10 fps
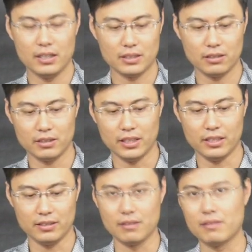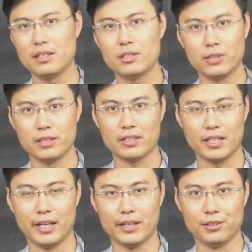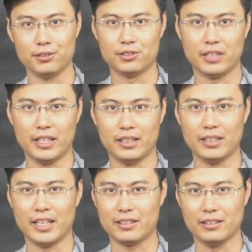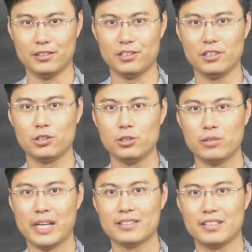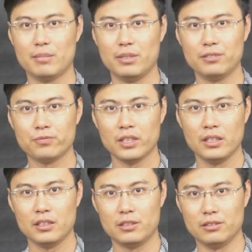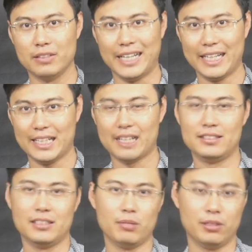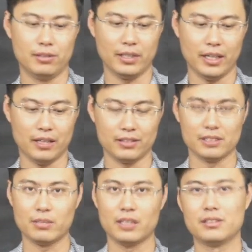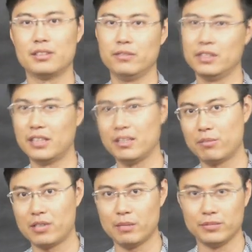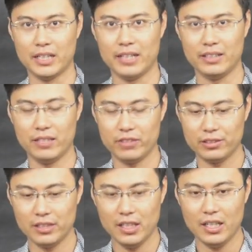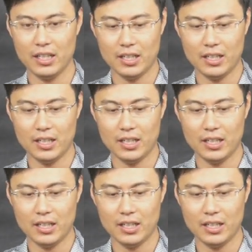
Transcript: So uh, in theory, you can use a like a 2S LiPo to 8S LiPo on this monitor without any problem, and it will